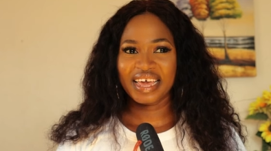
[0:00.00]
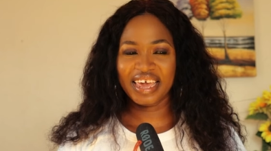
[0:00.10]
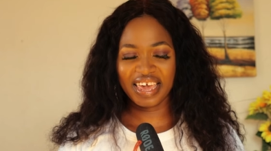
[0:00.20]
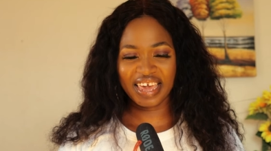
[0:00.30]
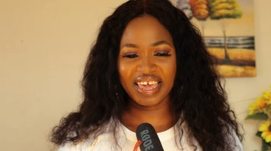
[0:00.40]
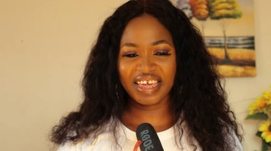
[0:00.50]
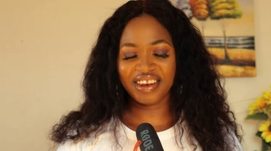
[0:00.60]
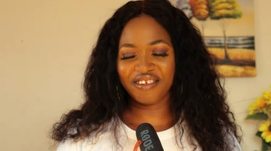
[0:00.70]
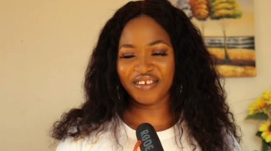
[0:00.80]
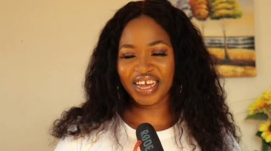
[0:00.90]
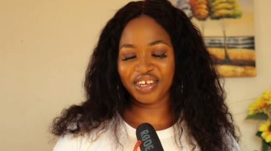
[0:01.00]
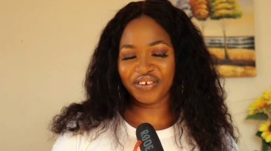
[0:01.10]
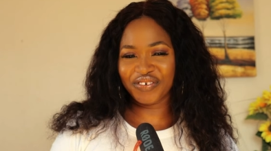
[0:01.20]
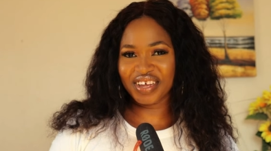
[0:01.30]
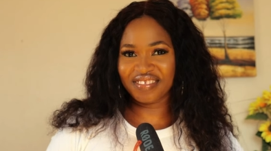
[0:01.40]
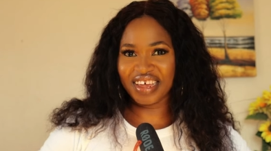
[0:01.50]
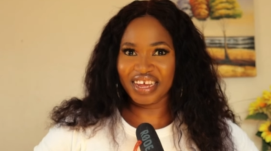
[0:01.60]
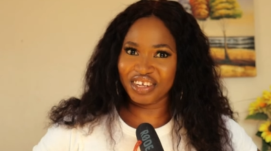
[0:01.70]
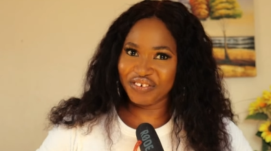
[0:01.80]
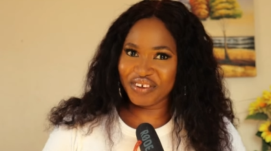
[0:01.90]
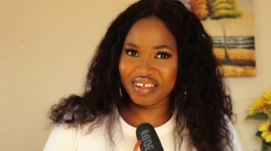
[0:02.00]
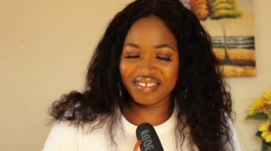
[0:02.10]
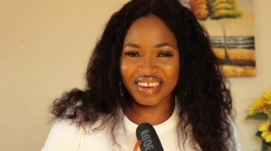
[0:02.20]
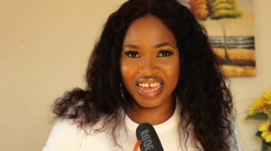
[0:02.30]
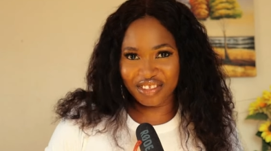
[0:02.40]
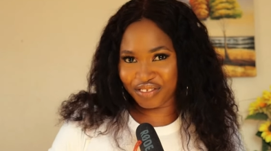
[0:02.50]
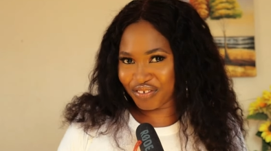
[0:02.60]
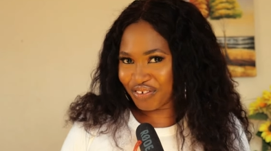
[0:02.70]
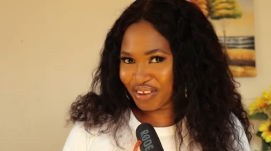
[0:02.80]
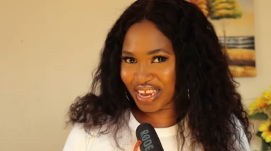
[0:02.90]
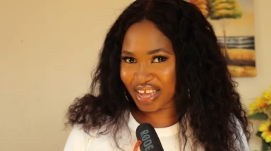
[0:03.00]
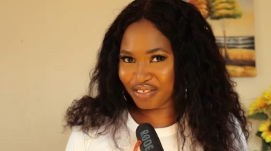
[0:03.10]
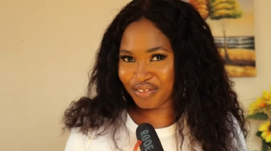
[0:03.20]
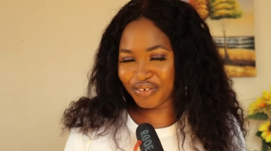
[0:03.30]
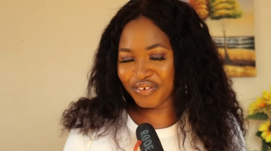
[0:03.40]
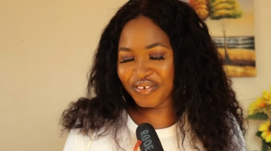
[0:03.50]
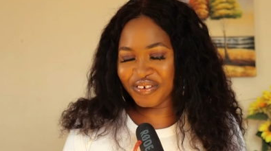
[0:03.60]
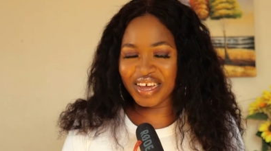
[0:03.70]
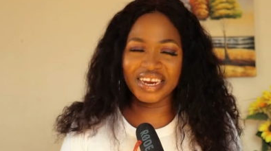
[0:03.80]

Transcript: Uh, do Nigerians, are Nigerians nice to, nice to you? Are